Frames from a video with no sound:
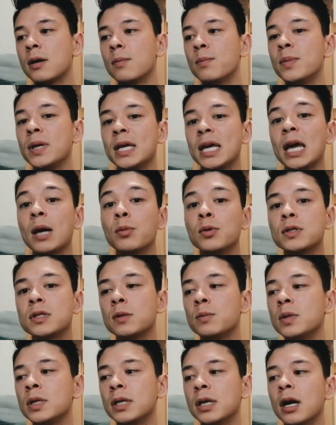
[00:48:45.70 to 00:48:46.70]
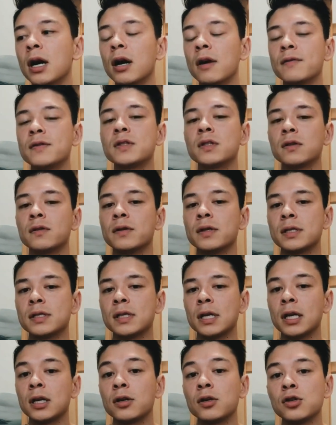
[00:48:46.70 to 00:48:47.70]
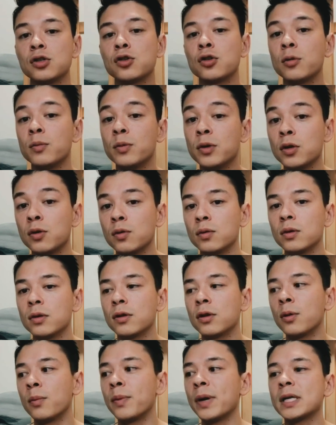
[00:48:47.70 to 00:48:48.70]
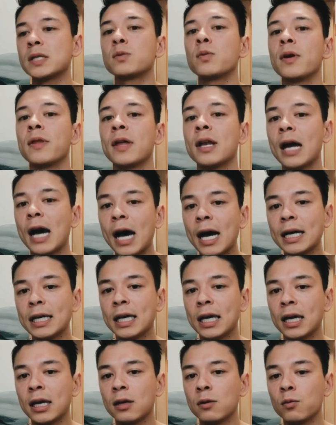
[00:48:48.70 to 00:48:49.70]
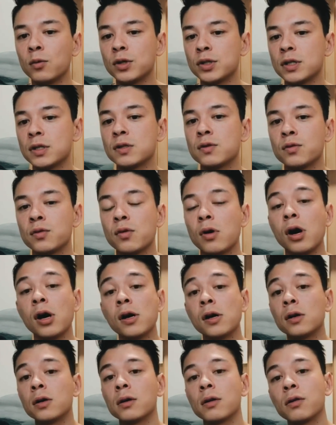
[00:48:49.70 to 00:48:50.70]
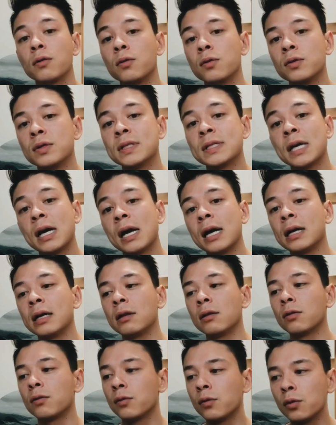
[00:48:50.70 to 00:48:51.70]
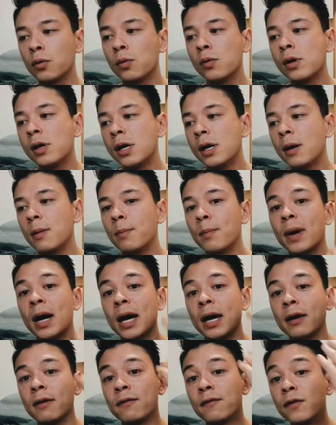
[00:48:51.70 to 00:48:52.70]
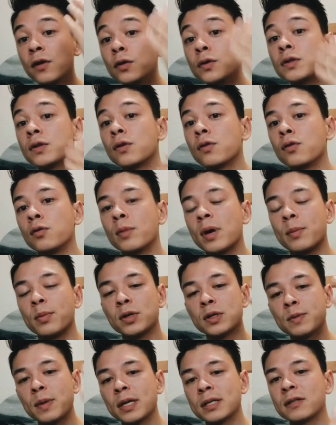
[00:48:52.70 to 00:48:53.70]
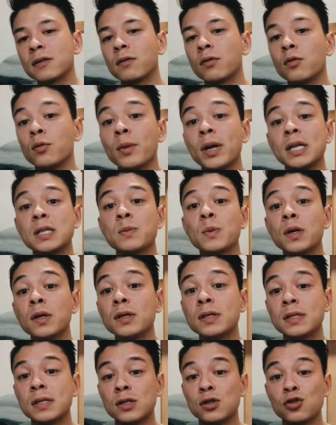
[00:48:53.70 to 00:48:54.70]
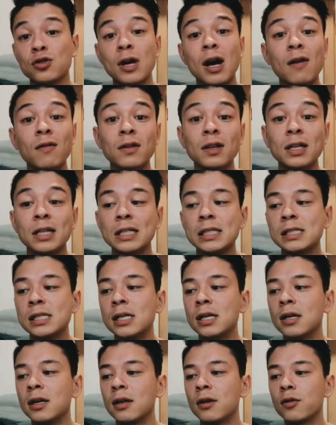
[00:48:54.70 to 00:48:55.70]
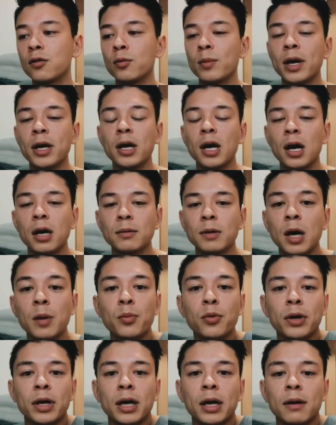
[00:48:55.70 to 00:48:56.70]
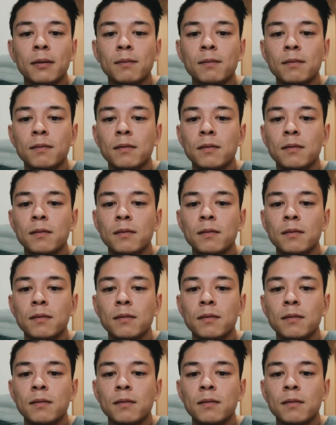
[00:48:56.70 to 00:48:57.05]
Being able to be of service and contribute the best way that I can, which is through art, through design, through my filter, through my perspective, through my experiences traveling, through my upbringing.